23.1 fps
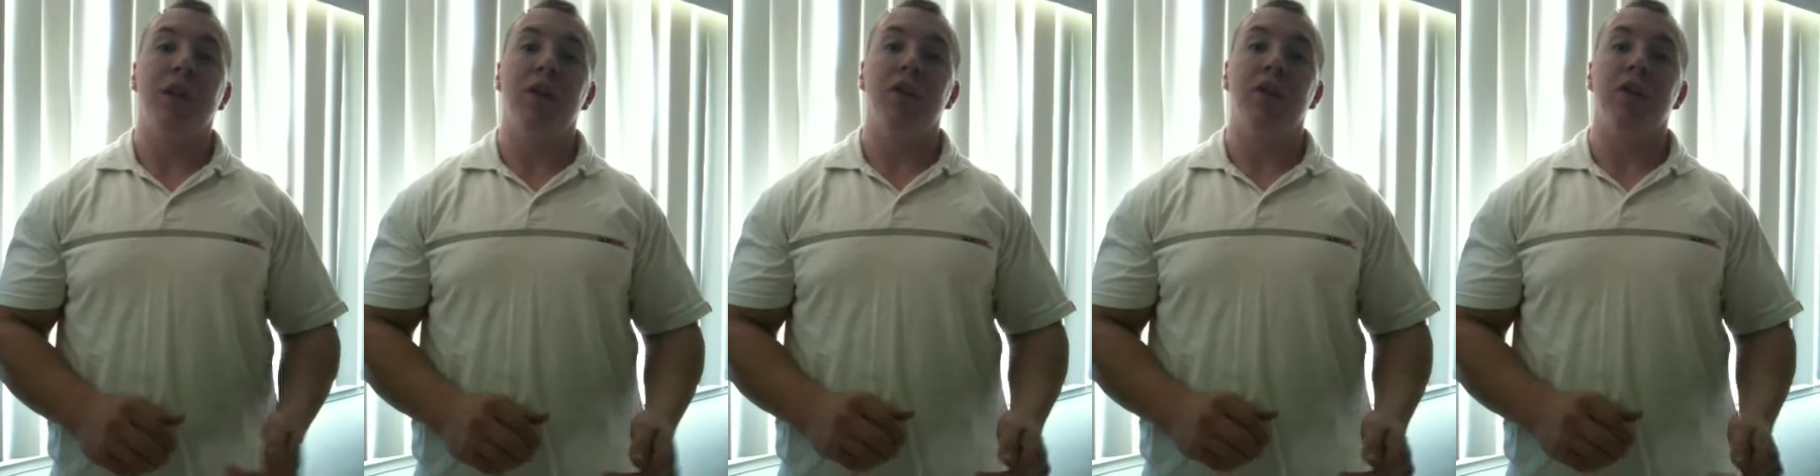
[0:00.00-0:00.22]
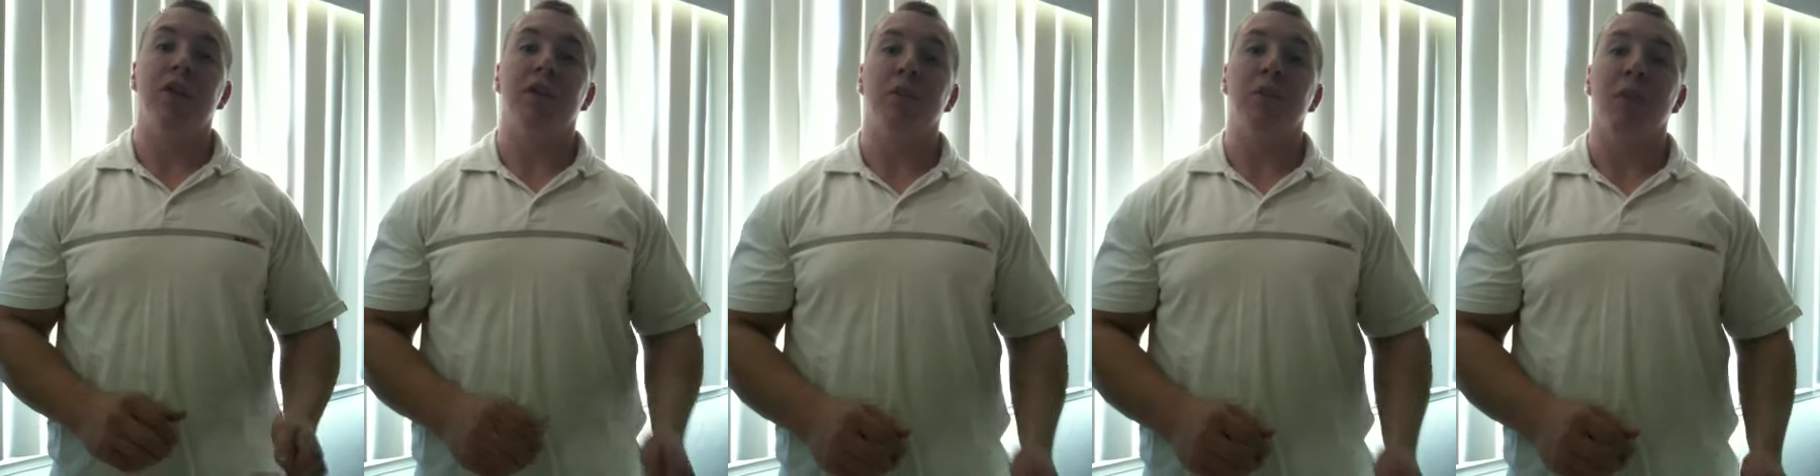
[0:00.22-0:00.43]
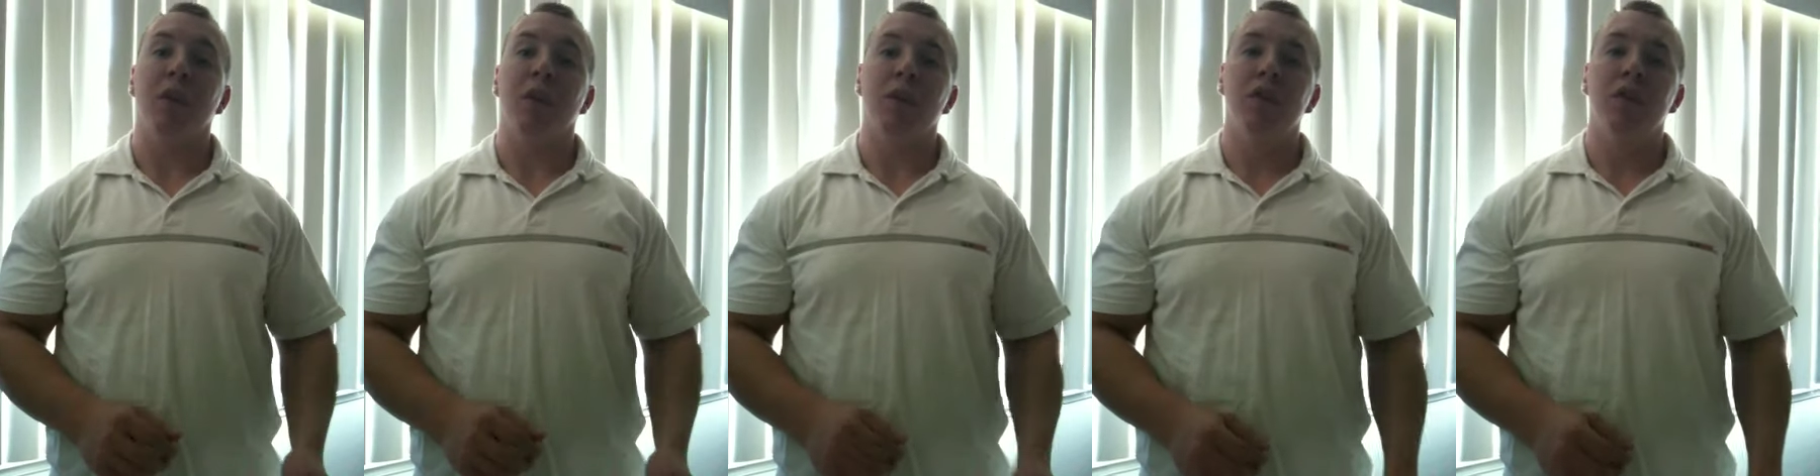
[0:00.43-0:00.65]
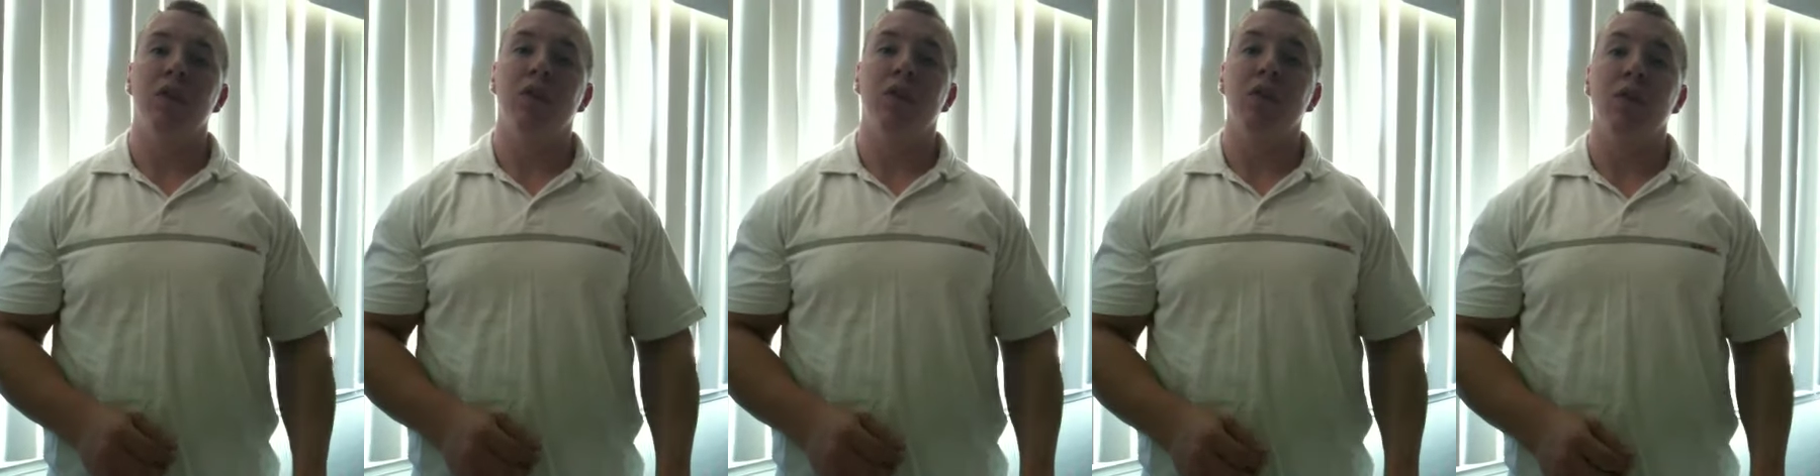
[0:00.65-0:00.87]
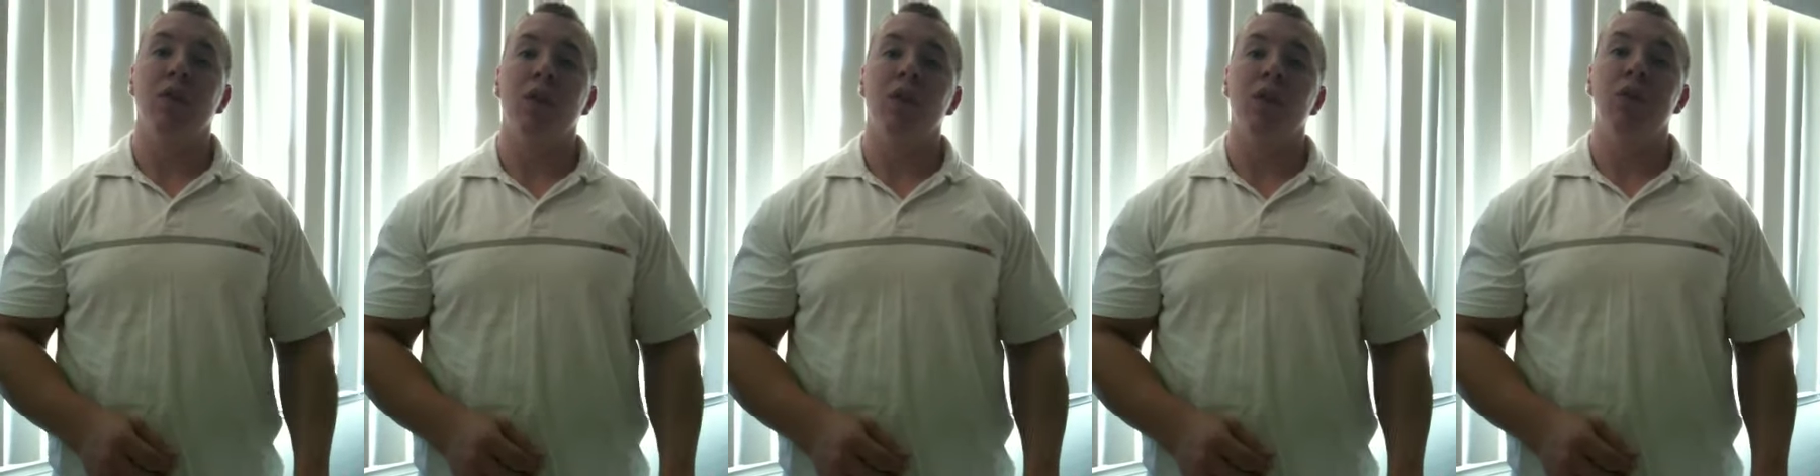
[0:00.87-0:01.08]
actually smelled this
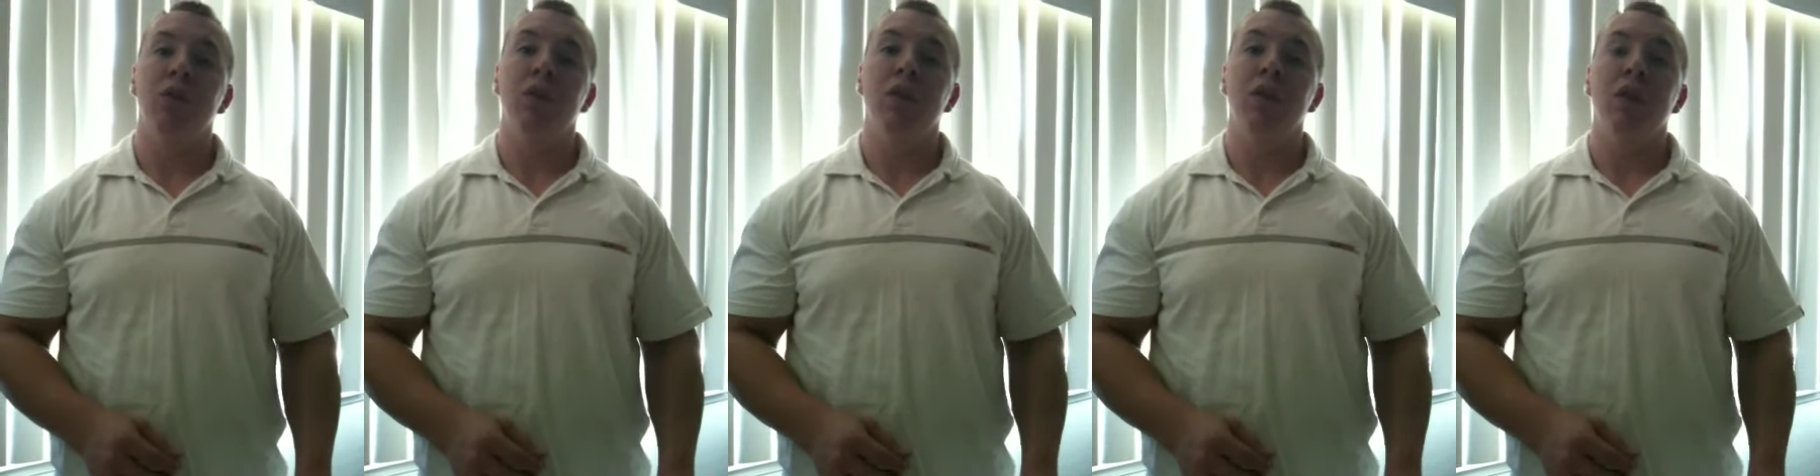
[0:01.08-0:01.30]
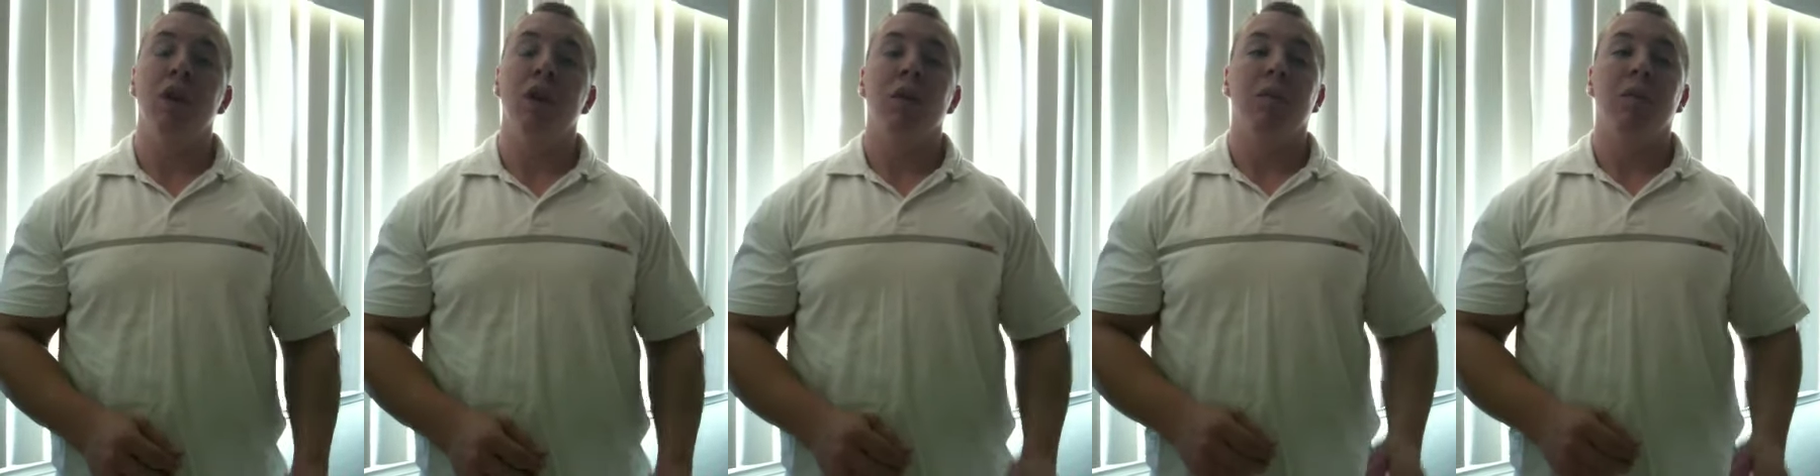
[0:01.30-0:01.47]
cologne,